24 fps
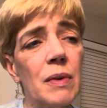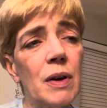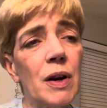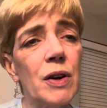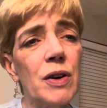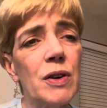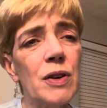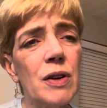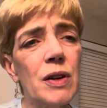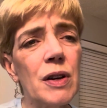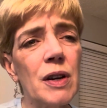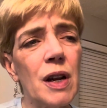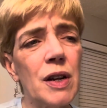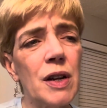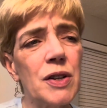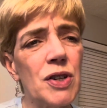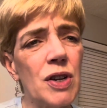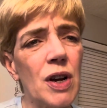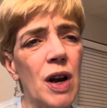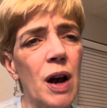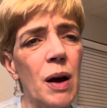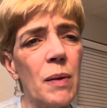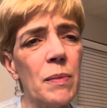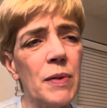a good, a
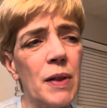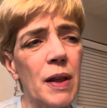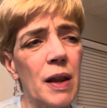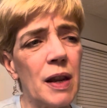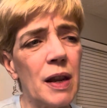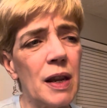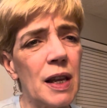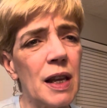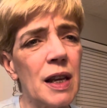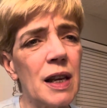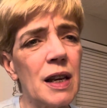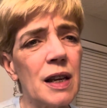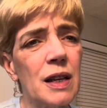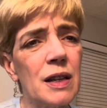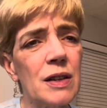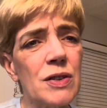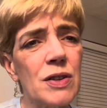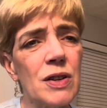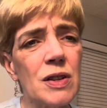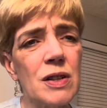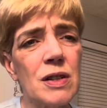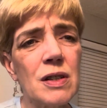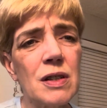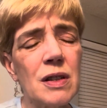job that he can
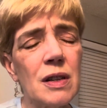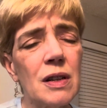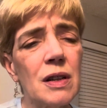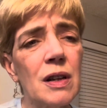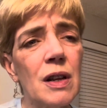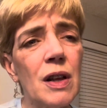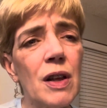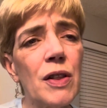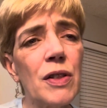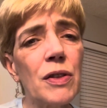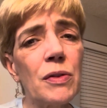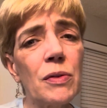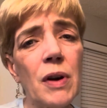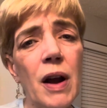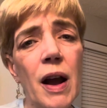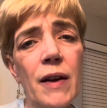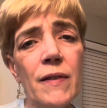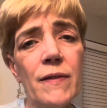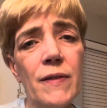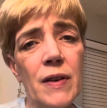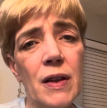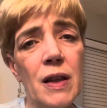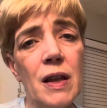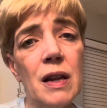just
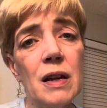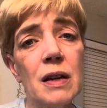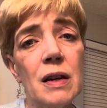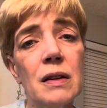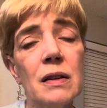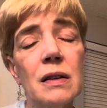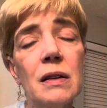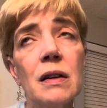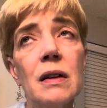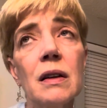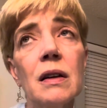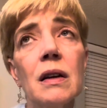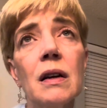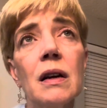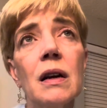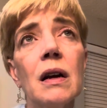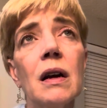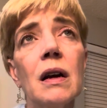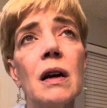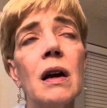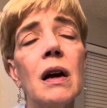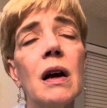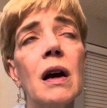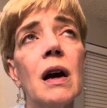thrive in
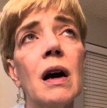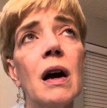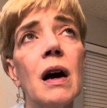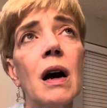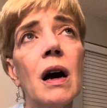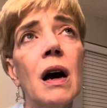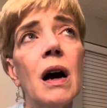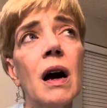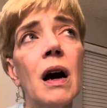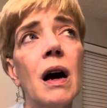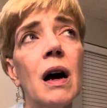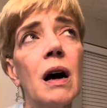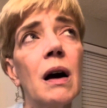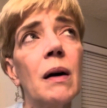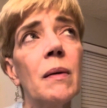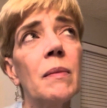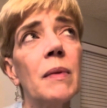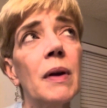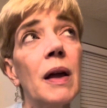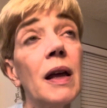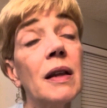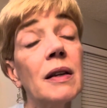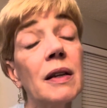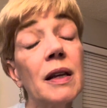um,
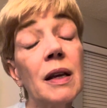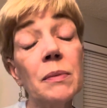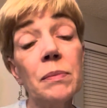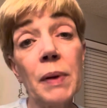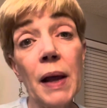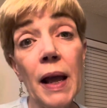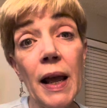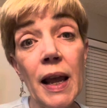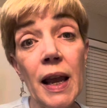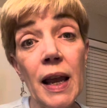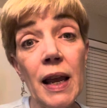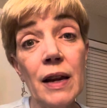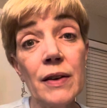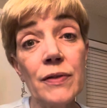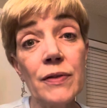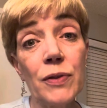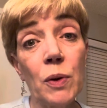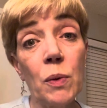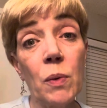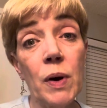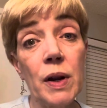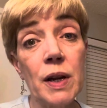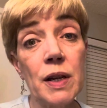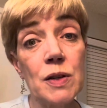and get paid for
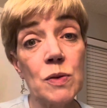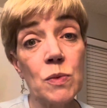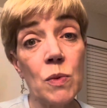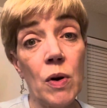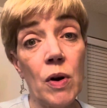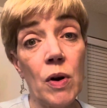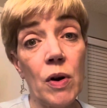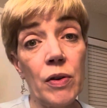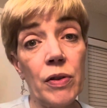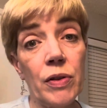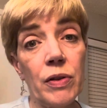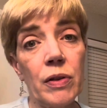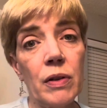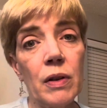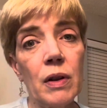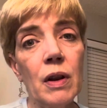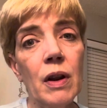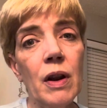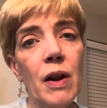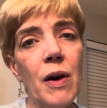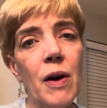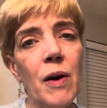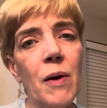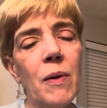what he's worth, you
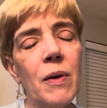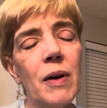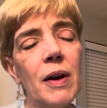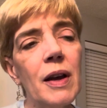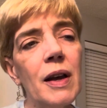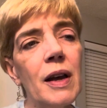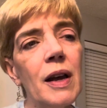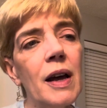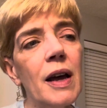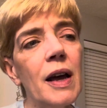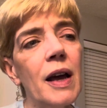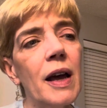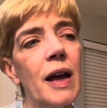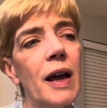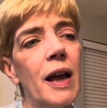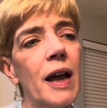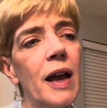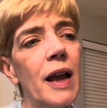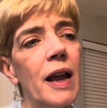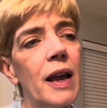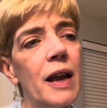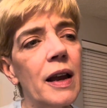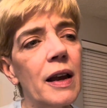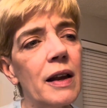know?
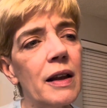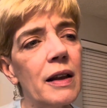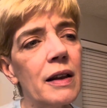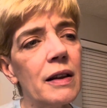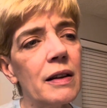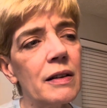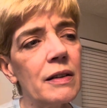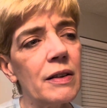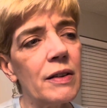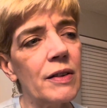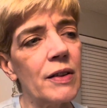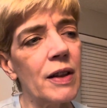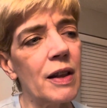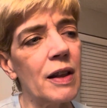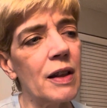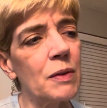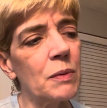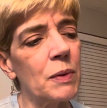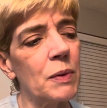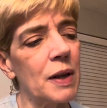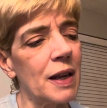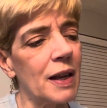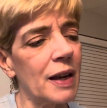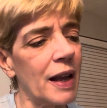And then
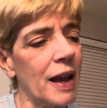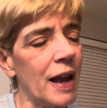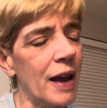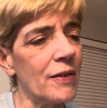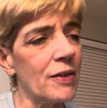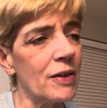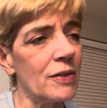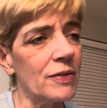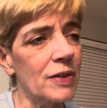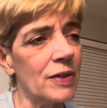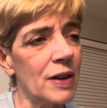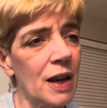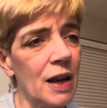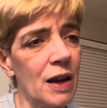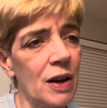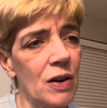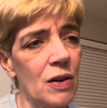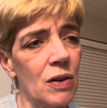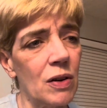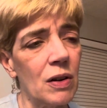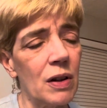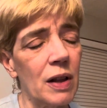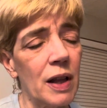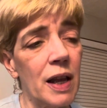we could have a
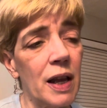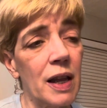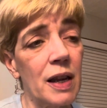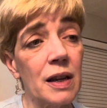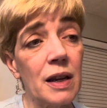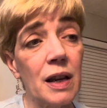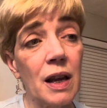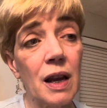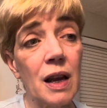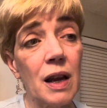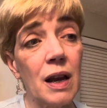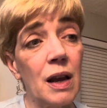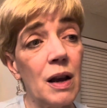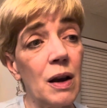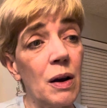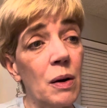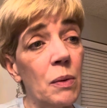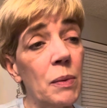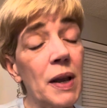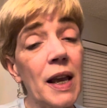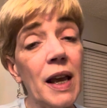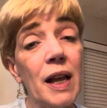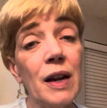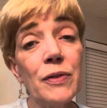vehicle and
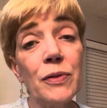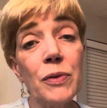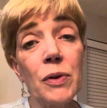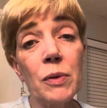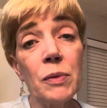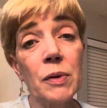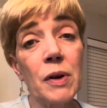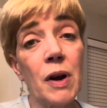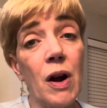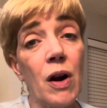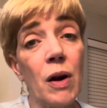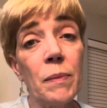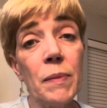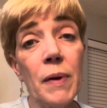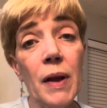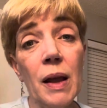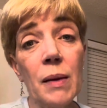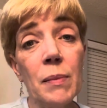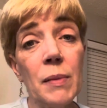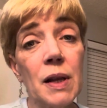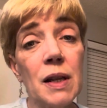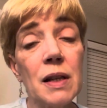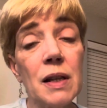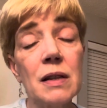we can't afford car
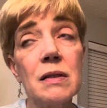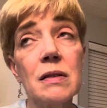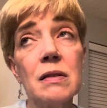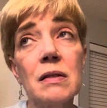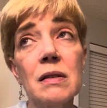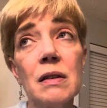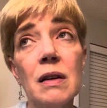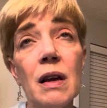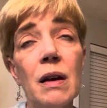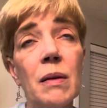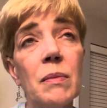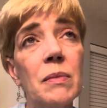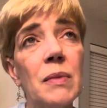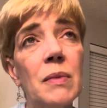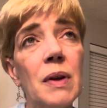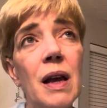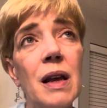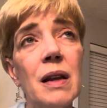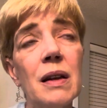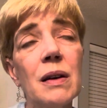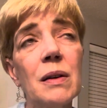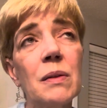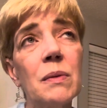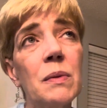payments. Um,
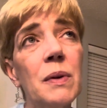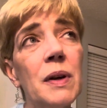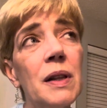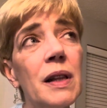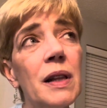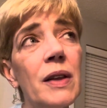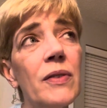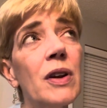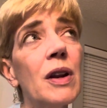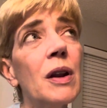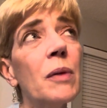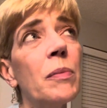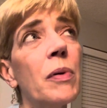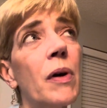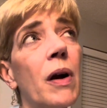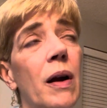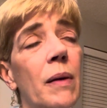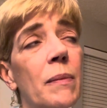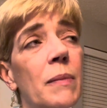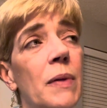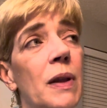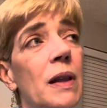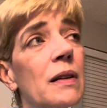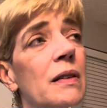we live in an
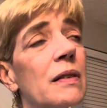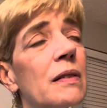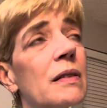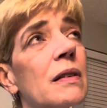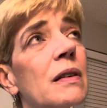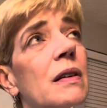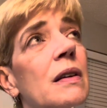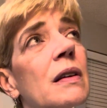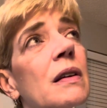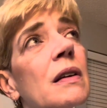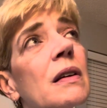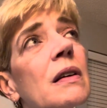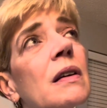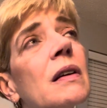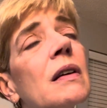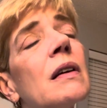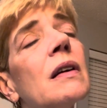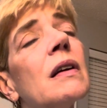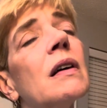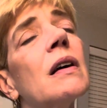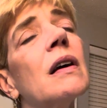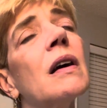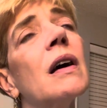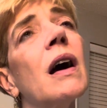apartment.
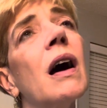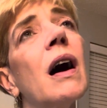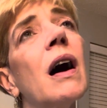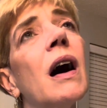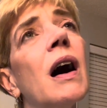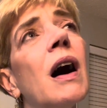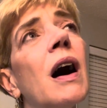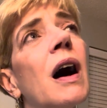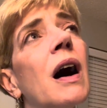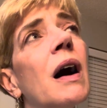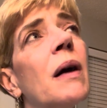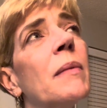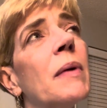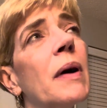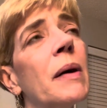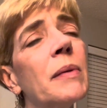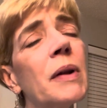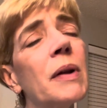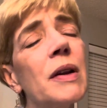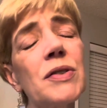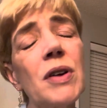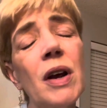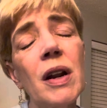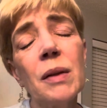Um, I'm
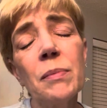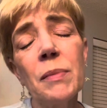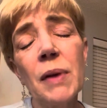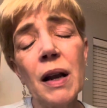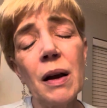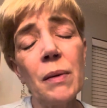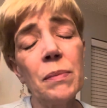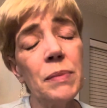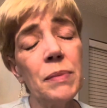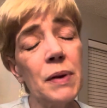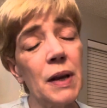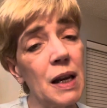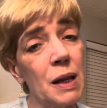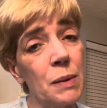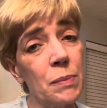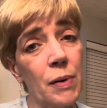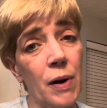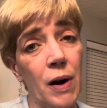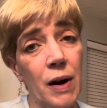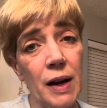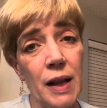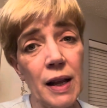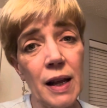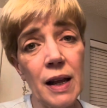not trying to make a pity
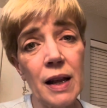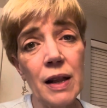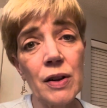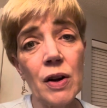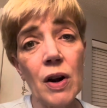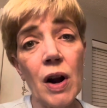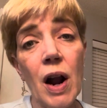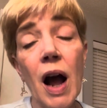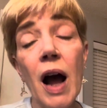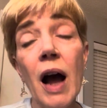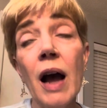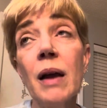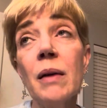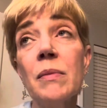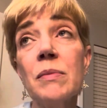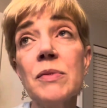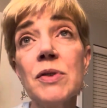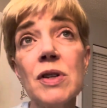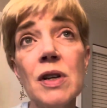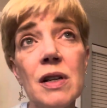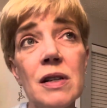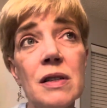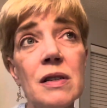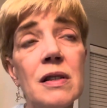party either. I'm
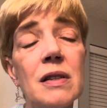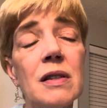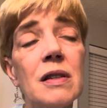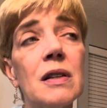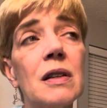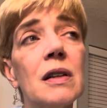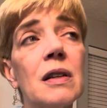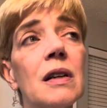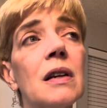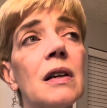just